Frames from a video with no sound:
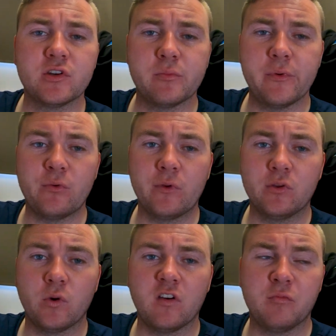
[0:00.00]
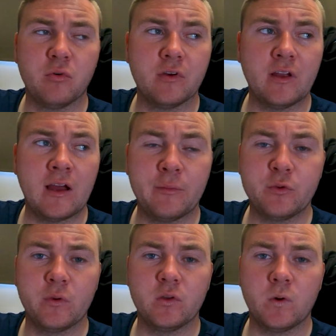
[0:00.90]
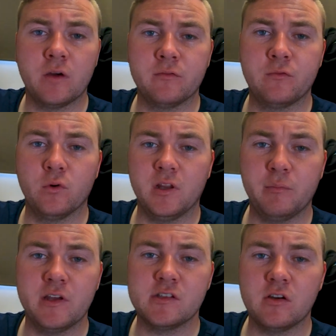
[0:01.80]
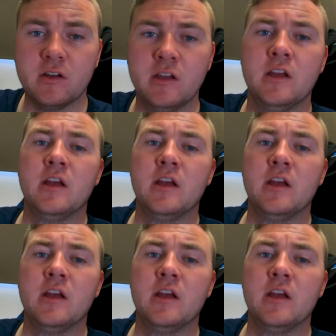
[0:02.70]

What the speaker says: It should be between 12 and 14 psi.